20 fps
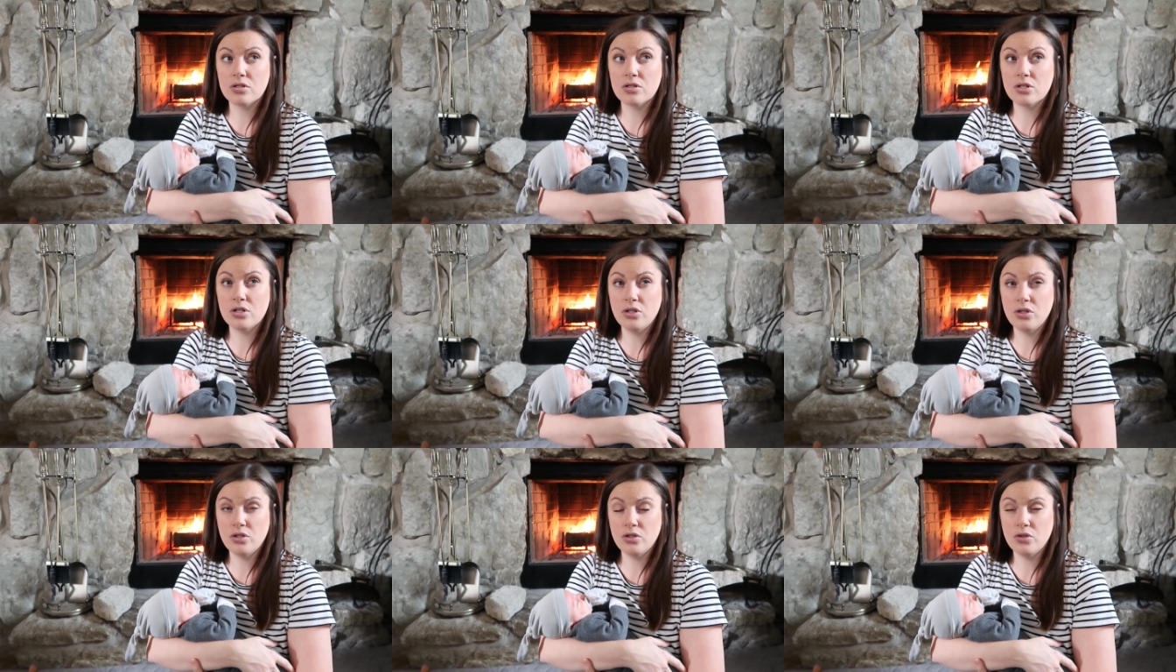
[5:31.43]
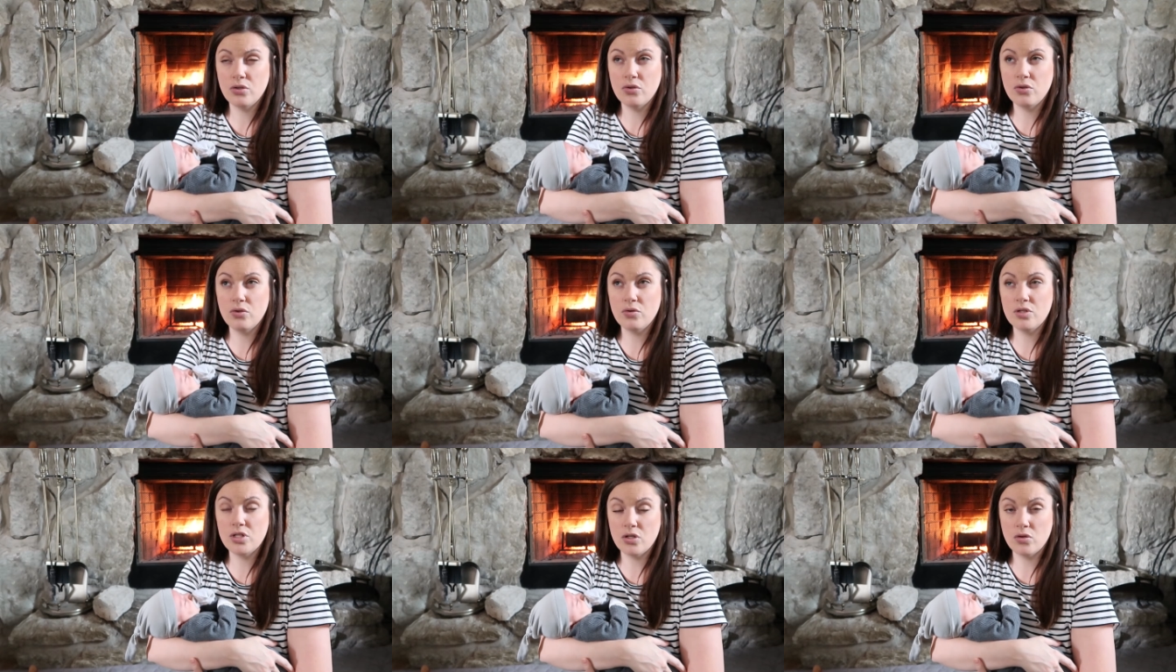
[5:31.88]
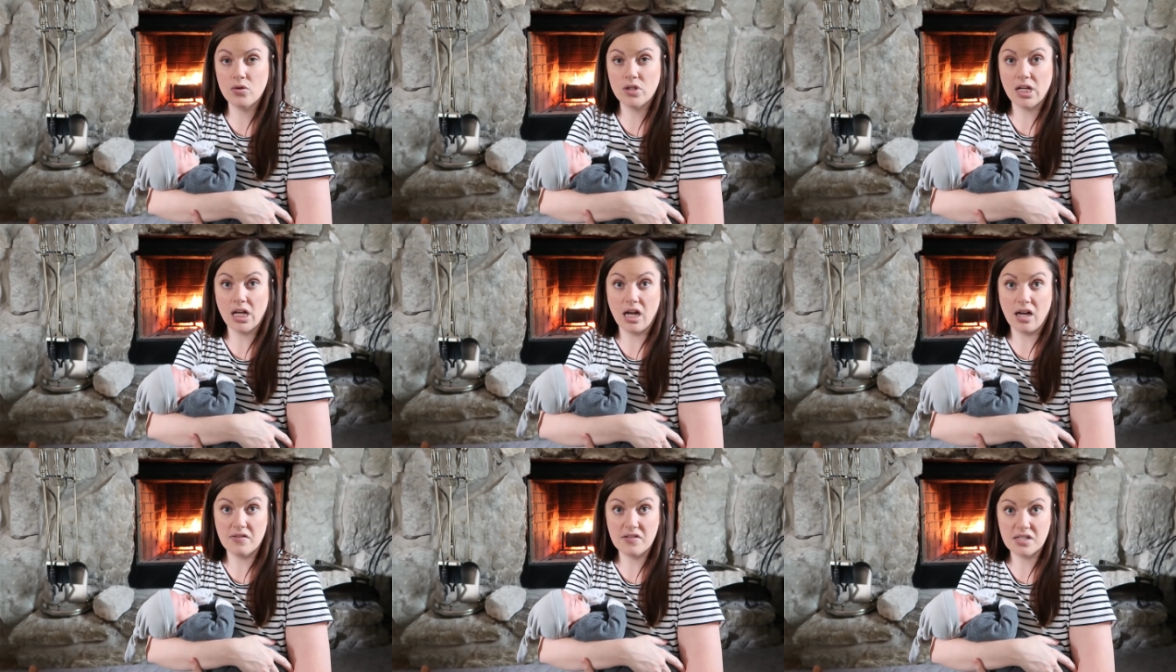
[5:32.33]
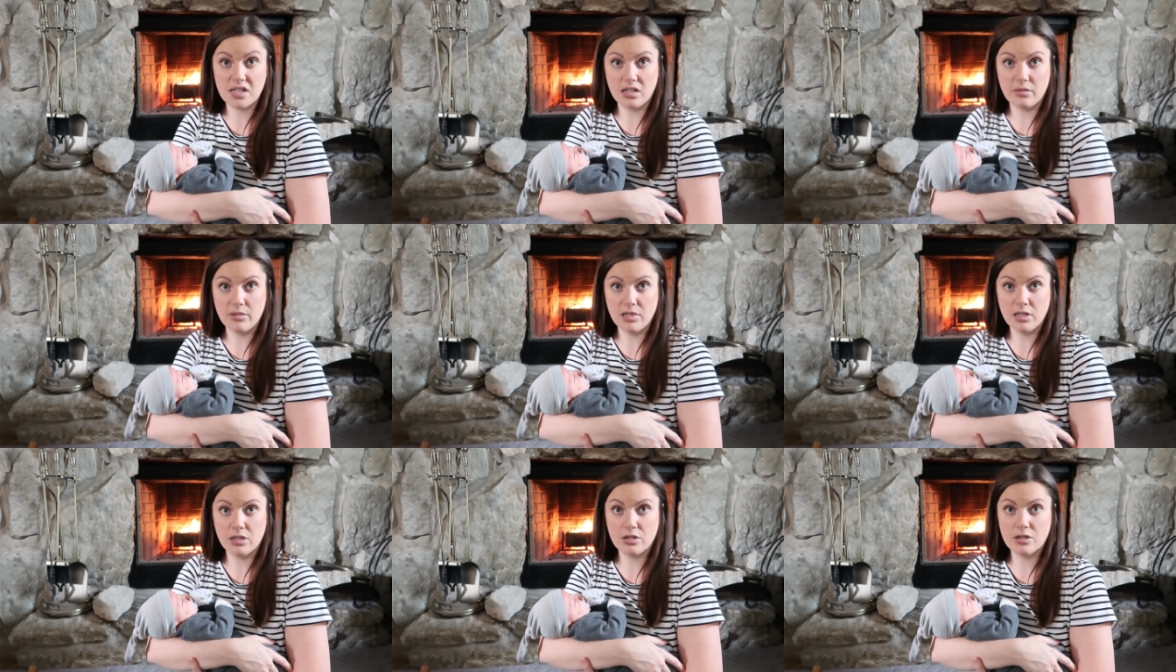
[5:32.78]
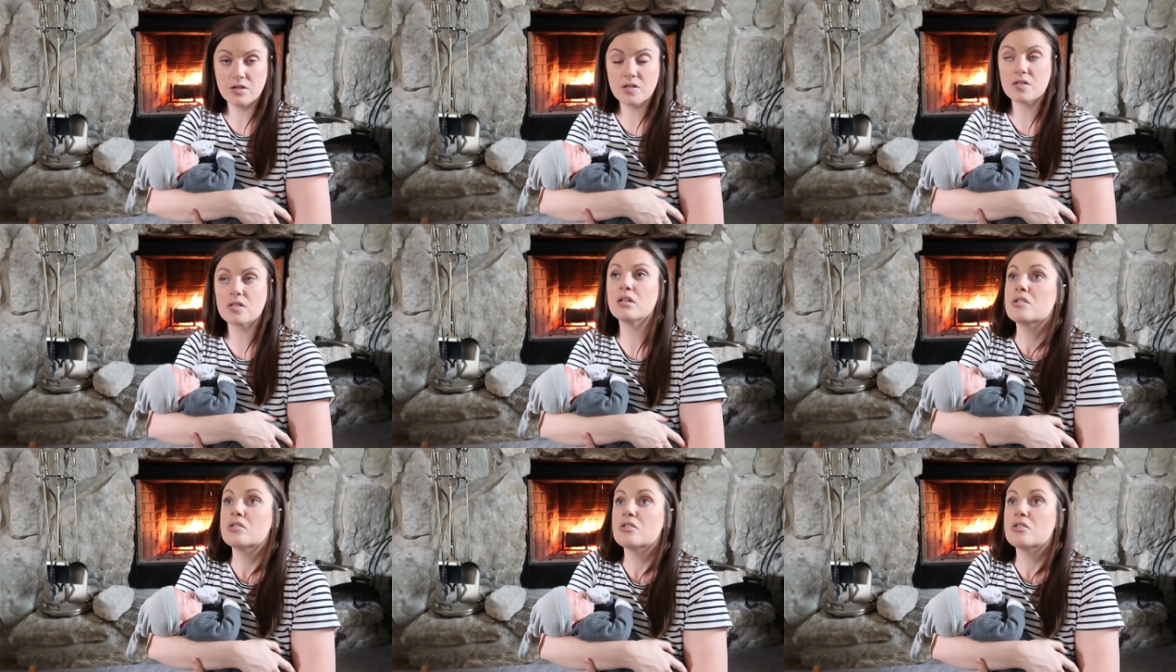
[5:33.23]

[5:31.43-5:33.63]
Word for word: two, two and a half centimeters.